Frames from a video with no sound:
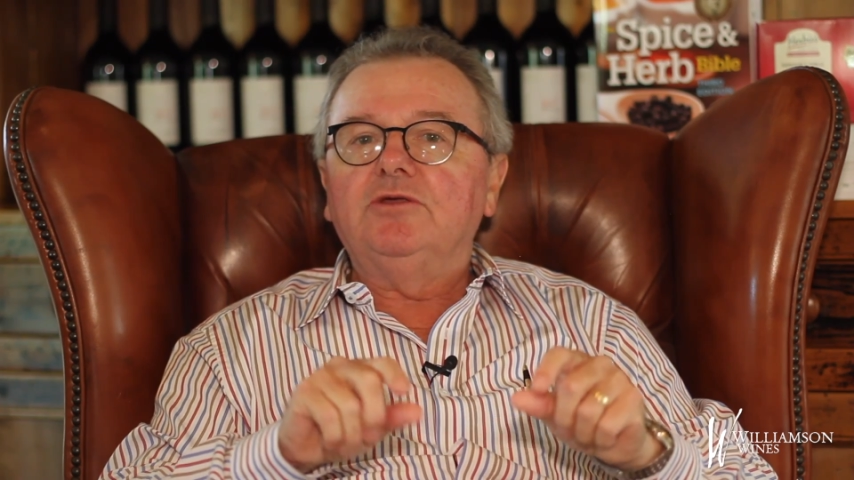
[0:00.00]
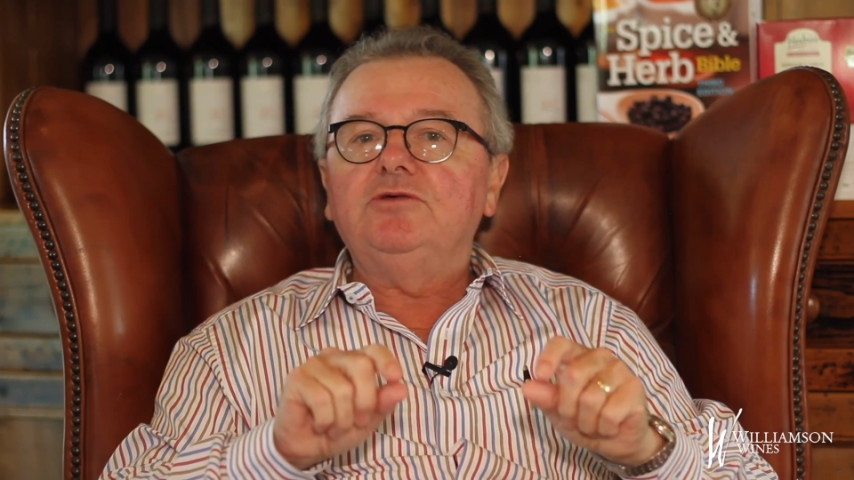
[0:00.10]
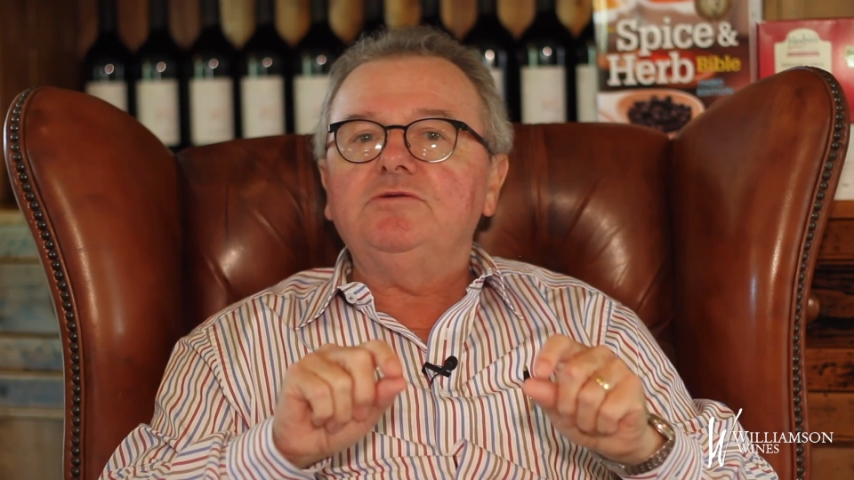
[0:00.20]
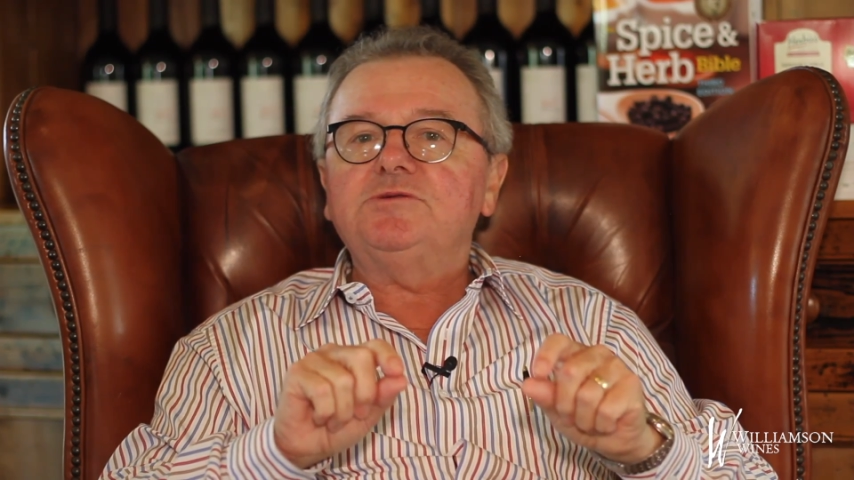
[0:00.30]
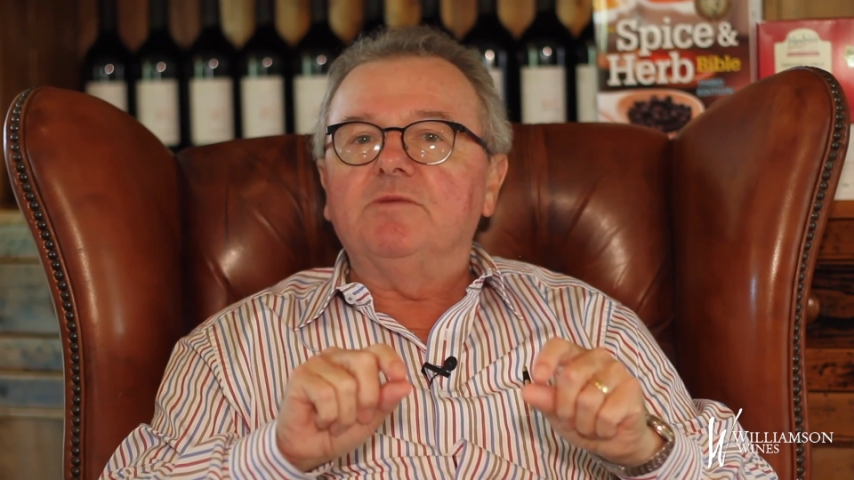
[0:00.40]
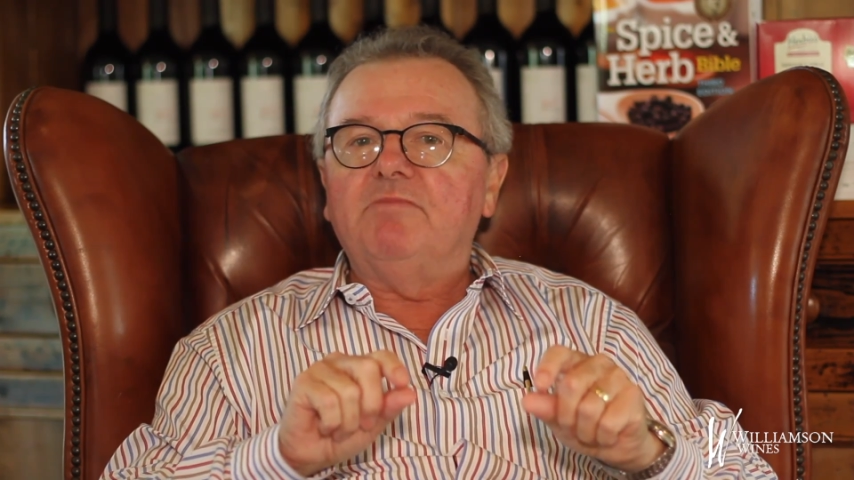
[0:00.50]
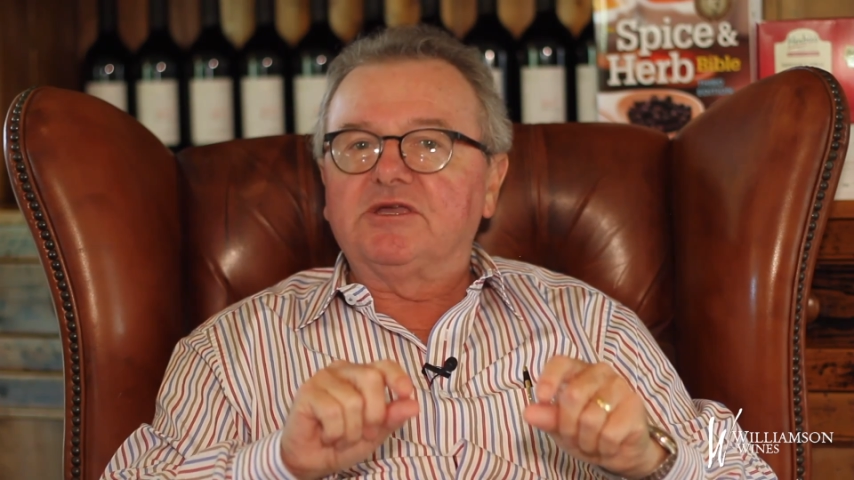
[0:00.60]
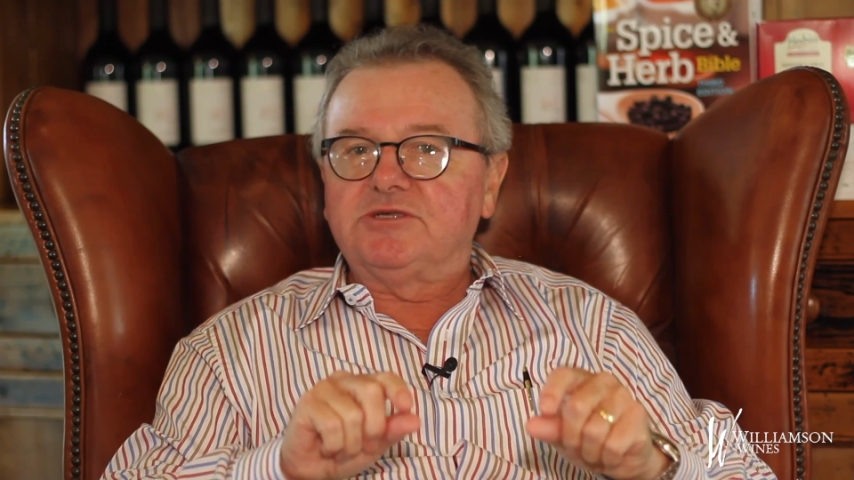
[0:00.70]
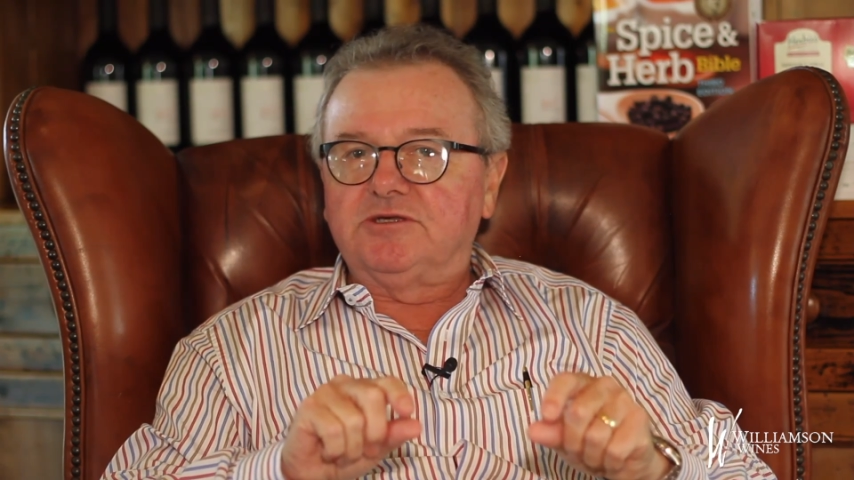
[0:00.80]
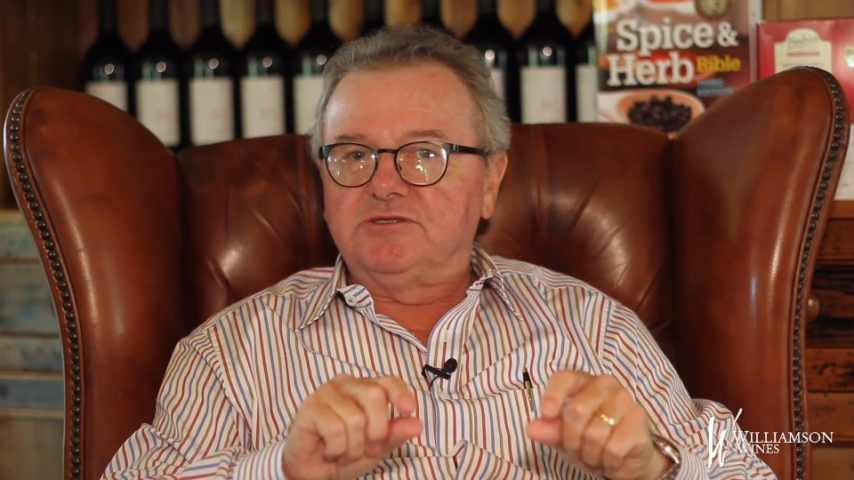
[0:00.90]
use the
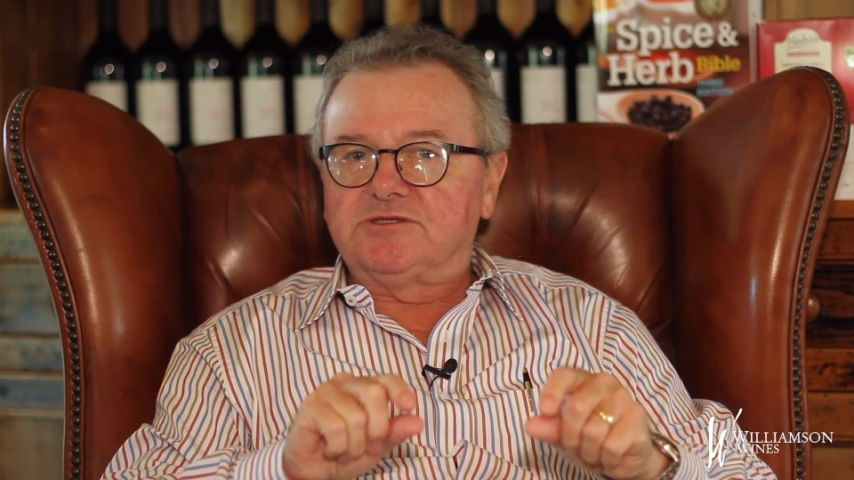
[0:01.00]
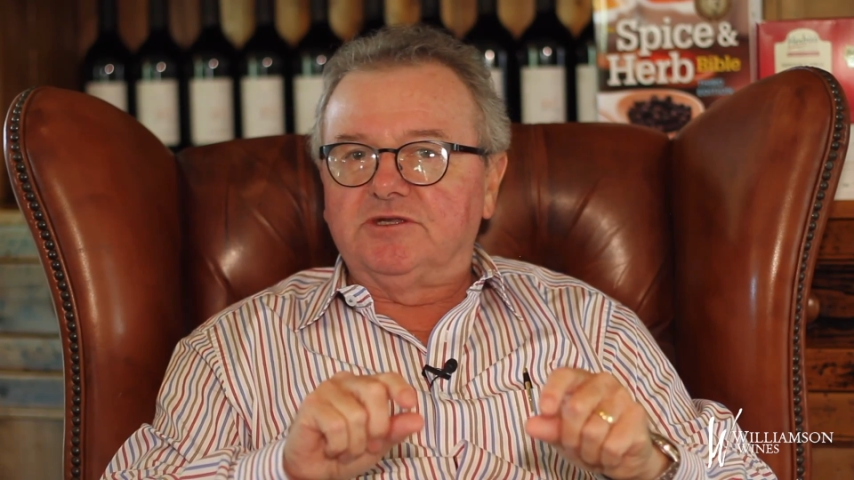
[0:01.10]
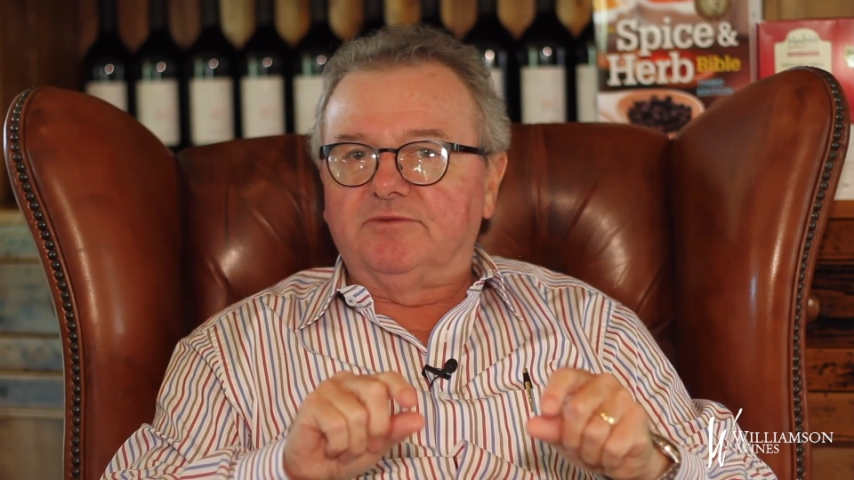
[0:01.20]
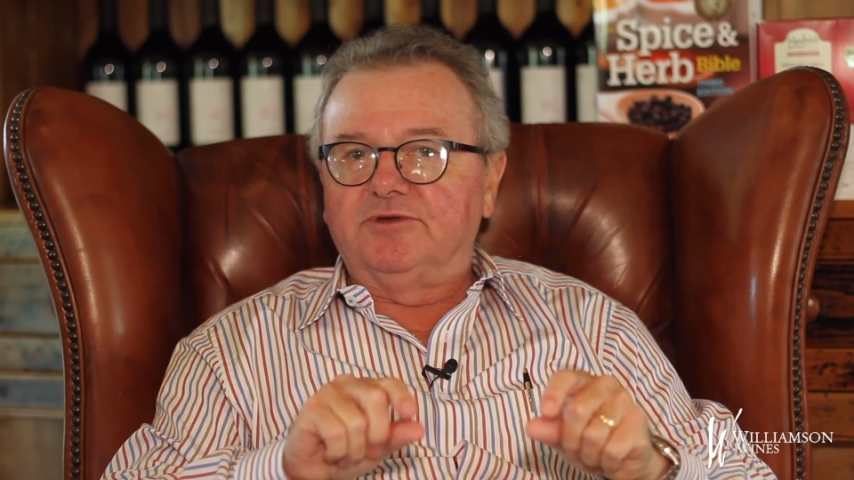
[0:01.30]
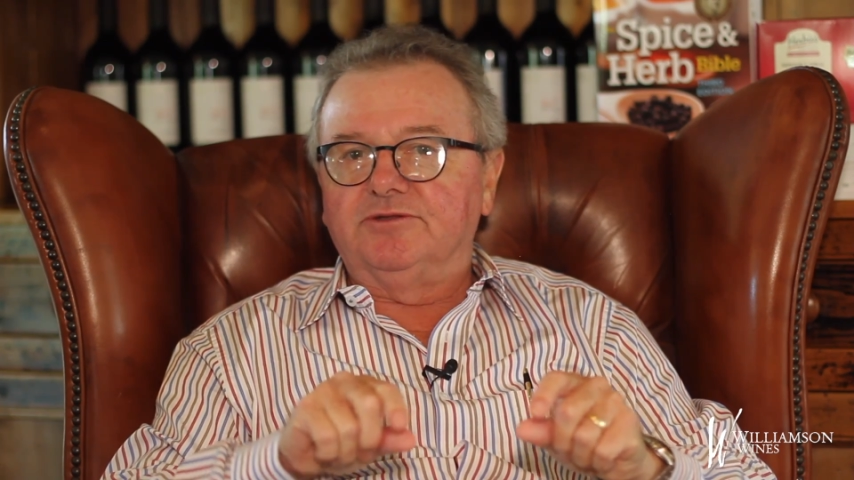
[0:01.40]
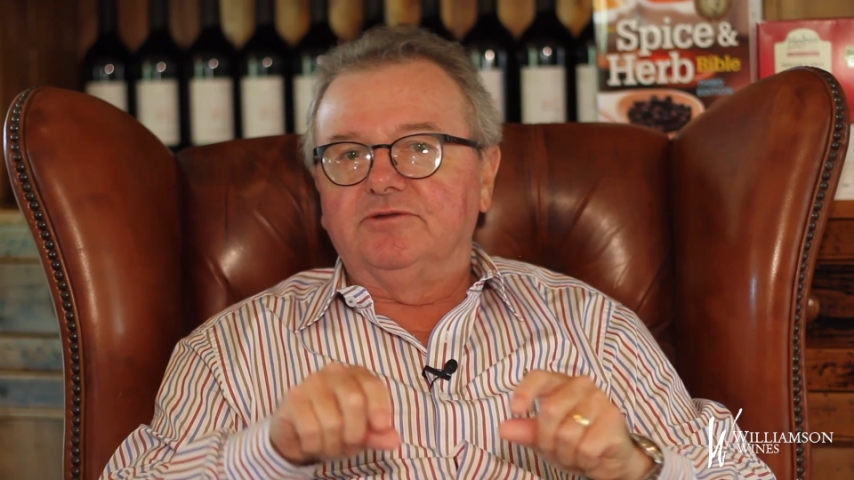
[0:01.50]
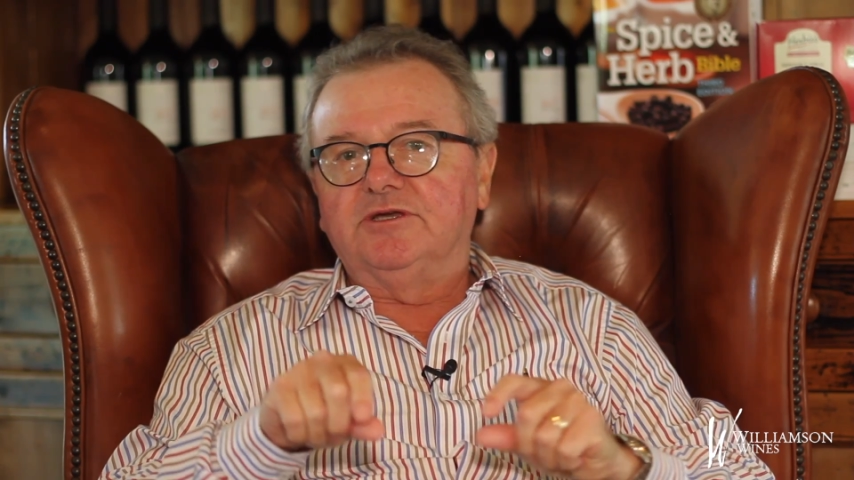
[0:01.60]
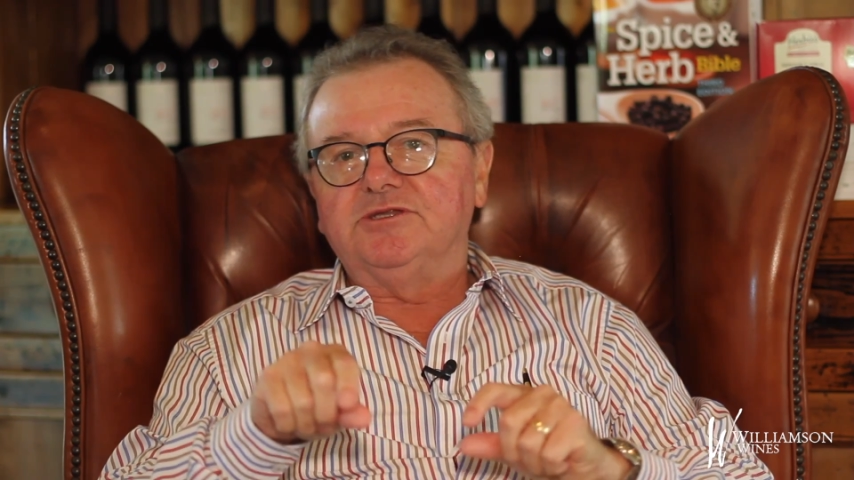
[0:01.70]
Mexican cinnamon